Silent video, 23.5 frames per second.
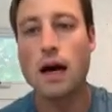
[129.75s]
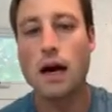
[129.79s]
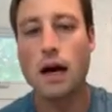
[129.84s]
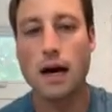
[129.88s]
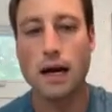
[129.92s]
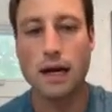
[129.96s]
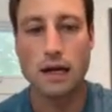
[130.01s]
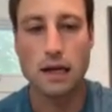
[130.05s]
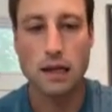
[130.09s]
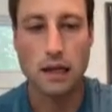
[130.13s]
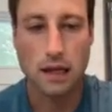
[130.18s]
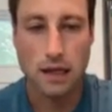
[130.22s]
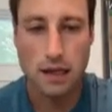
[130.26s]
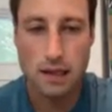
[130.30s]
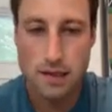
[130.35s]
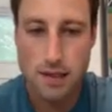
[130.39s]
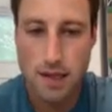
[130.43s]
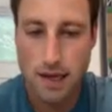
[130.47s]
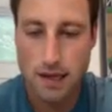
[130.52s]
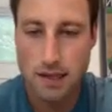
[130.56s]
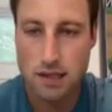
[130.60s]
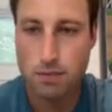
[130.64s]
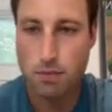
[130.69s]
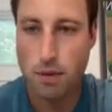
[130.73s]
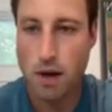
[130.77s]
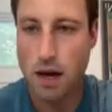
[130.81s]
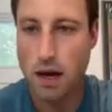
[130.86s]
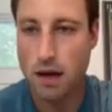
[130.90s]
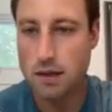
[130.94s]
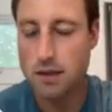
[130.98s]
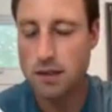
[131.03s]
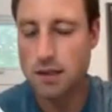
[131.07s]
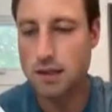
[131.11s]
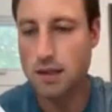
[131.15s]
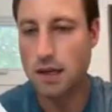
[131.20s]
I click text
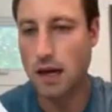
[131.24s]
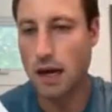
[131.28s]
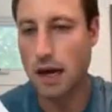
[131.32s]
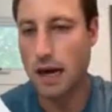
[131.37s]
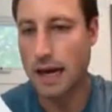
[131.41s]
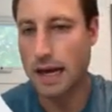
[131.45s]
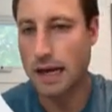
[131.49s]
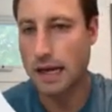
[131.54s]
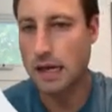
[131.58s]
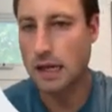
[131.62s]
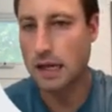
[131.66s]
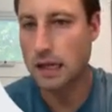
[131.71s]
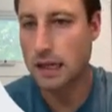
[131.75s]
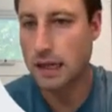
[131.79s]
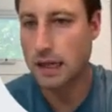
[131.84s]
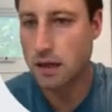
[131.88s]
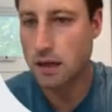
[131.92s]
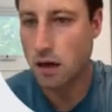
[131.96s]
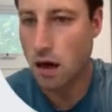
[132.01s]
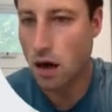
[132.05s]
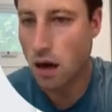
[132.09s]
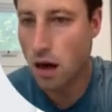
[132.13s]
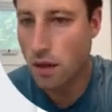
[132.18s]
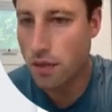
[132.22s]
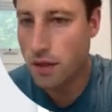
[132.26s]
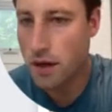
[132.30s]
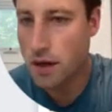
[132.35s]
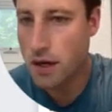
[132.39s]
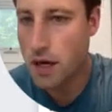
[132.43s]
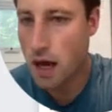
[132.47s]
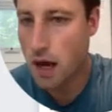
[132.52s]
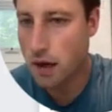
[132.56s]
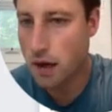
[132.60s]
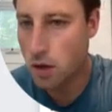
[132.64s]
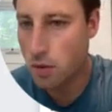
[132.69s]
box, I click on the
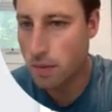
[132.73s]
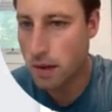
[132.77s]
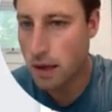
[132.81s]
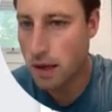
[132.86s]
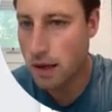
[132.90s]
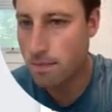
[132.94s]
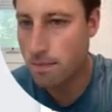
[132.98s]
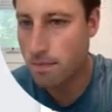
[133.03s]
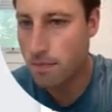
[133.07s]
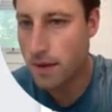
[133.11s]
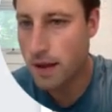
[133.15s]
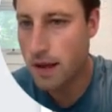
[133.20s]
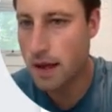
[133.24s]
document,